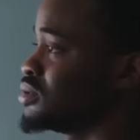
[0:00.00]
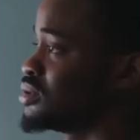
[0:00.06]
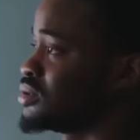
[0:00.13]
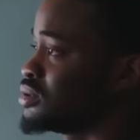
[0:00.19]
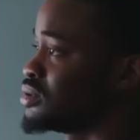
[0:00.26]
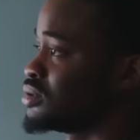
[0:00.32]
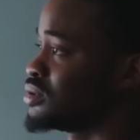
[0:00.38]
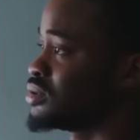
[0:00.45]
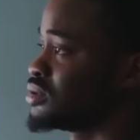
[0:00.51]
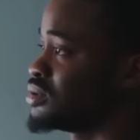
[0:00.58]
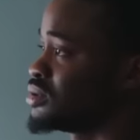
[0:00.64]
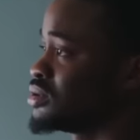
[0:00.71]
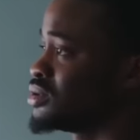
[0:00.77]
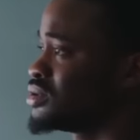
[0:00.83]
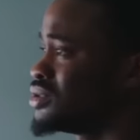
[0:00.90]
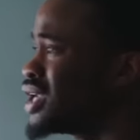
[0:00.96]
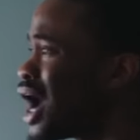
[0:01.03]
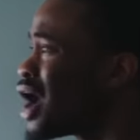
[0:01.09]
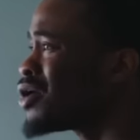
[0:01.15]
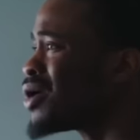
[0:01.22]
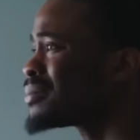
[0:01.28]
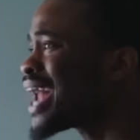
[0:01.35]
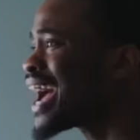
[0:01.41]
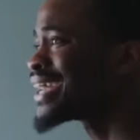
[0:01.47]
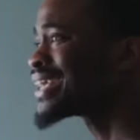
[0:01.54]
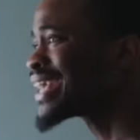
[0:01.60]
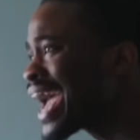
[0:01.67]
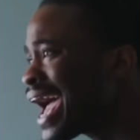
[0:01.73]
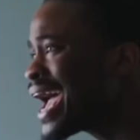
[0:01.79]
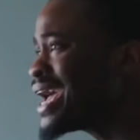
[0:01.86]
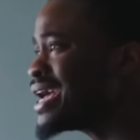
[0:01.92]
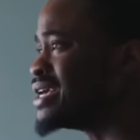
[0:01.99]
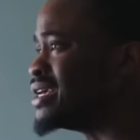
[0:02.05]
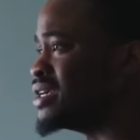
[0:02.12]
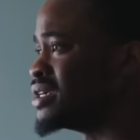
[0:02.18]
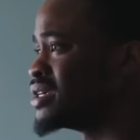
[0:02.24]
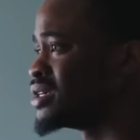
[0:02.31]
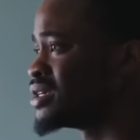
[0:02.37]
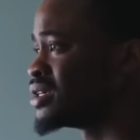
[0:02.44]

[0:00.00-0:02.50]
Boy, are you gay? No, I'm not gay.